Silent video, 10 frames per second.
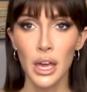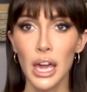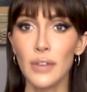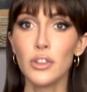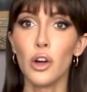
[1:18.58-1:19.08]

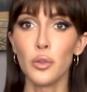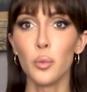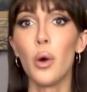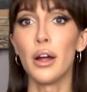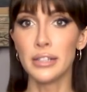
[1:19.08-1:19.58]
If you don't
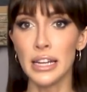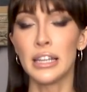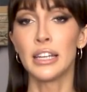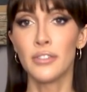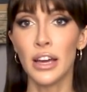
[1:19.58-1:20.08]
want
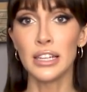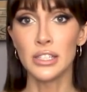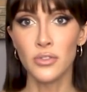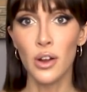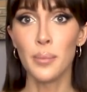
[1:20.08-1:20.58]
dating
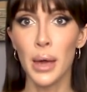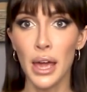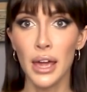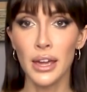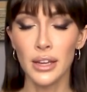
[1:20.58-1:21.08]
advice from
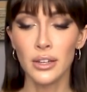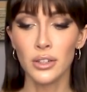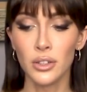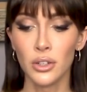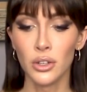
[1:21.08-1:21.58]
a
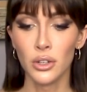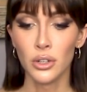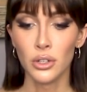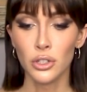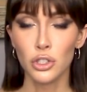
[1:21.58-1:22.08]

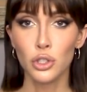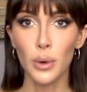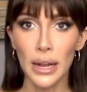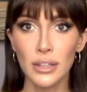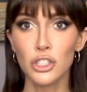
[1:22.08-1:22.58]

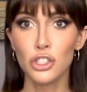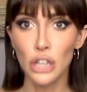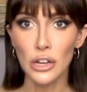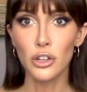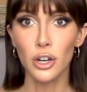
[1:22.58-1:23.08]

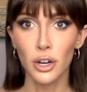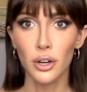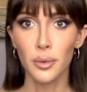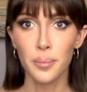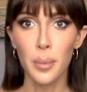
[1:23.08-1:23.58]
transgender
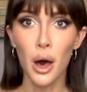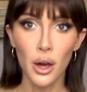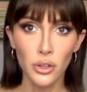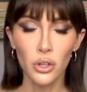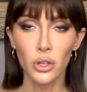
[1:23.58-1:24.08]

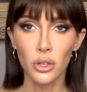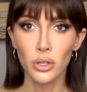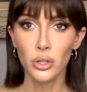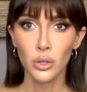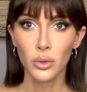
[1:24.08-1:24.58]

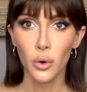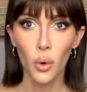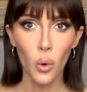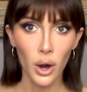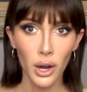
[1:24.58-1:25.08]
model
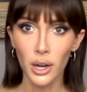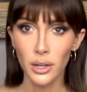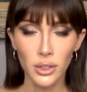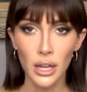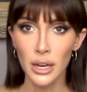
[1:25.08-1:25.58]
whore,
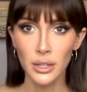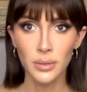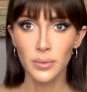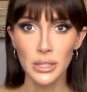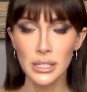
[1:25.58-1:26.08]
then
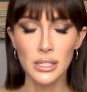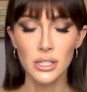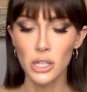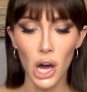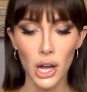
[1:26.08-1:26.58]
this is
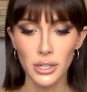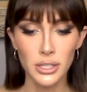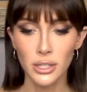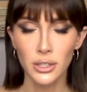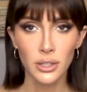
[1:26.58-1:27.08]
not
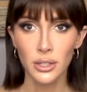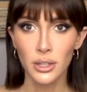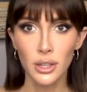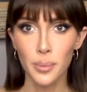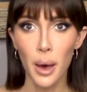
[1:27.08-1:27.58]

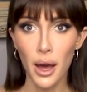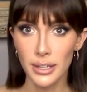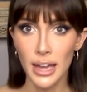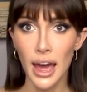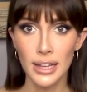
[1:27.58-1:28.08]
the
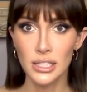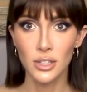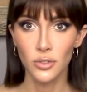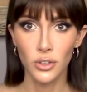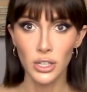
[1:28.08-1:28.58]
podcast
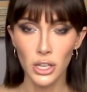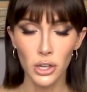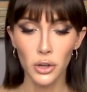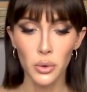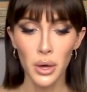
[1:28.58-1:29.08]
for
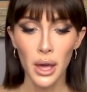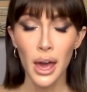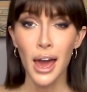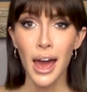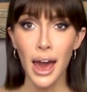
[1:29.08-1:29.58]
you.
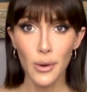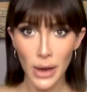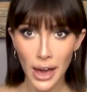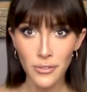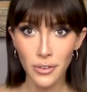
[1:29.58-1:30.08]

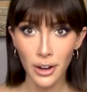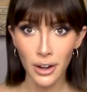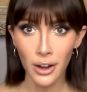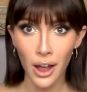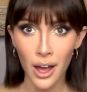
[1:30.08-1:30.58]

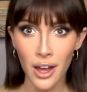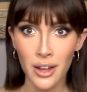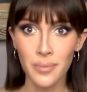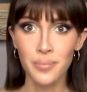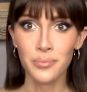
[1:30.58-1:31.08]
However,
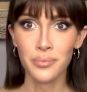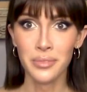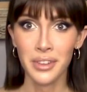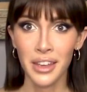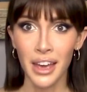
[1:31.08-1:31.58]
um,
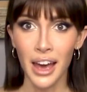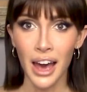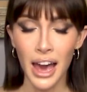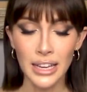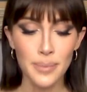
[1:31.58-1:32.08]

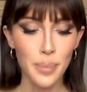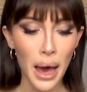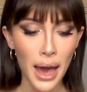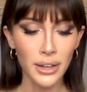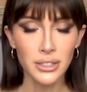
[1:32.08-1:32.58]
I
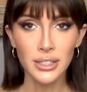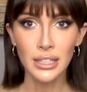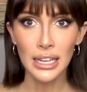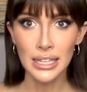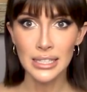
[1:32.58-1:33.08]
compiled a
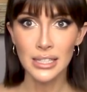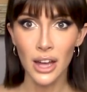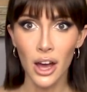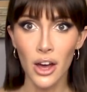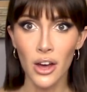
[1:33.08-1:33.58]
list
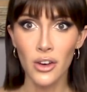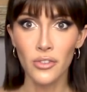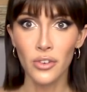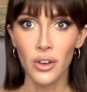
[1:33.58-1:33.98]
of